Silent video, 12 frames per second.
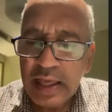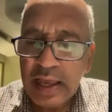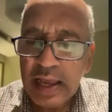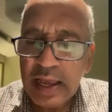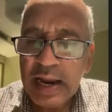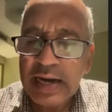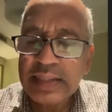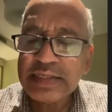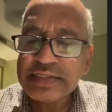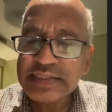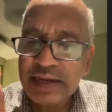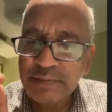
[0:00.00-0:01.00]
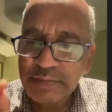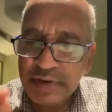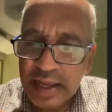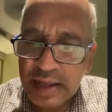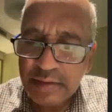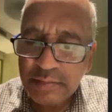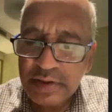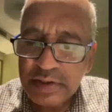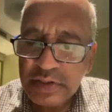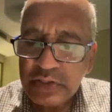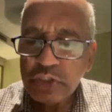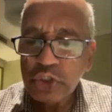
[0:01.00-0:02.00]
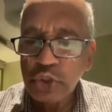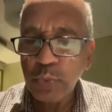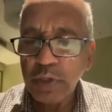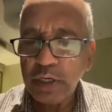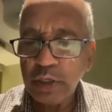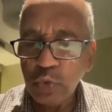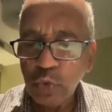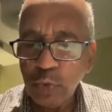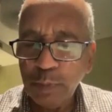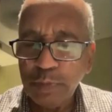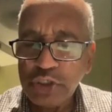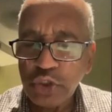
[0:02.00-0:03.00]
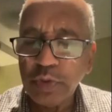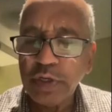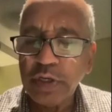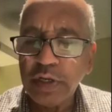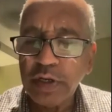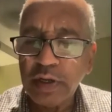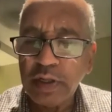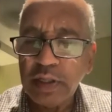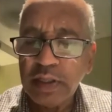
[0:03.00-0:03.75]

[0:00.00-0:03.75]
At the same time, swarupa shunya,